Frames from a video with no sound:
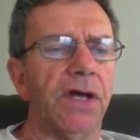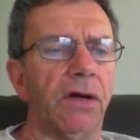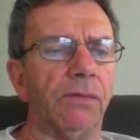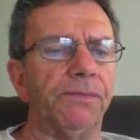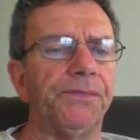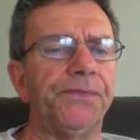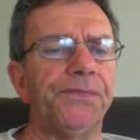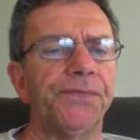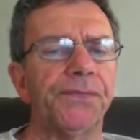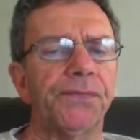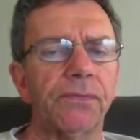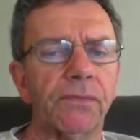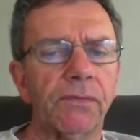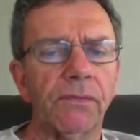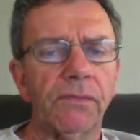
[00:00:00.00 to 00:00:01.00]
So,
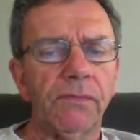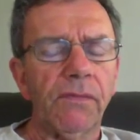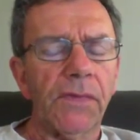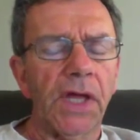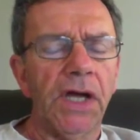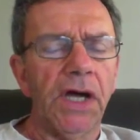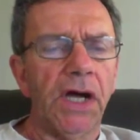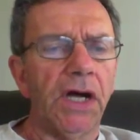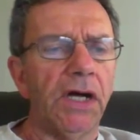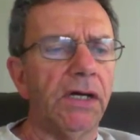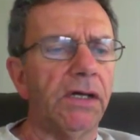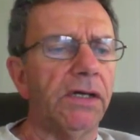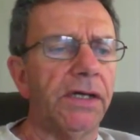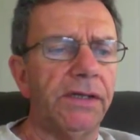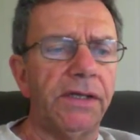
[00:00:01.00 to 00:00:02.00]

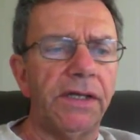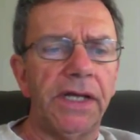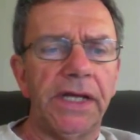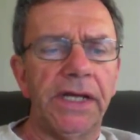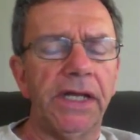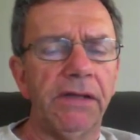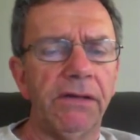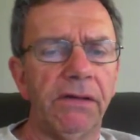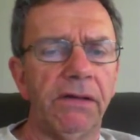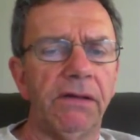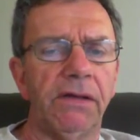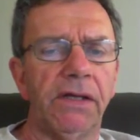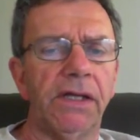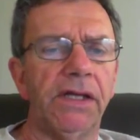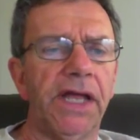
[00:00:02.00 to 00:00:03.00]
and
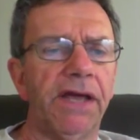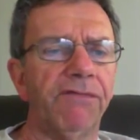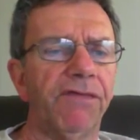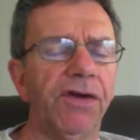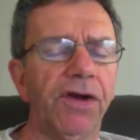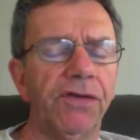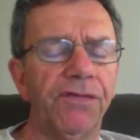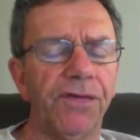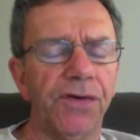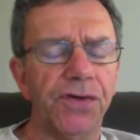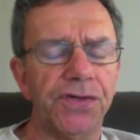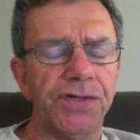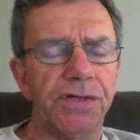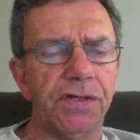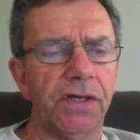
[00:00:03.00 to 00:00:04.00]
in that very
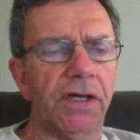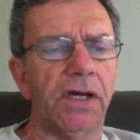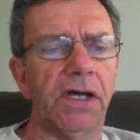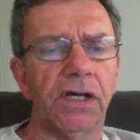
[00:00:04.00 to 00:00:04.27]
first